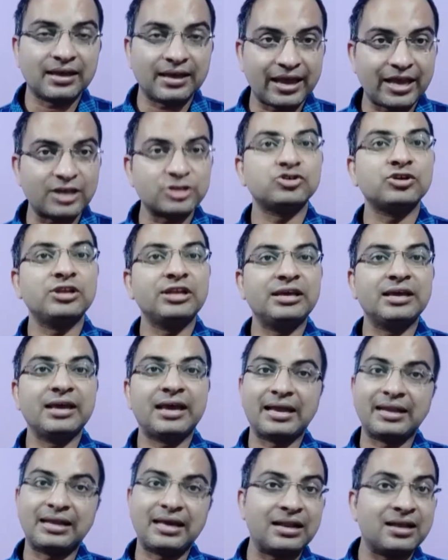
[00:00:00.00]
actually
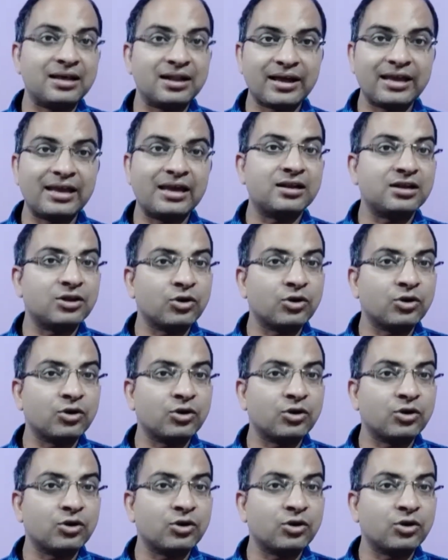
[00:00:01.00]
an NRI and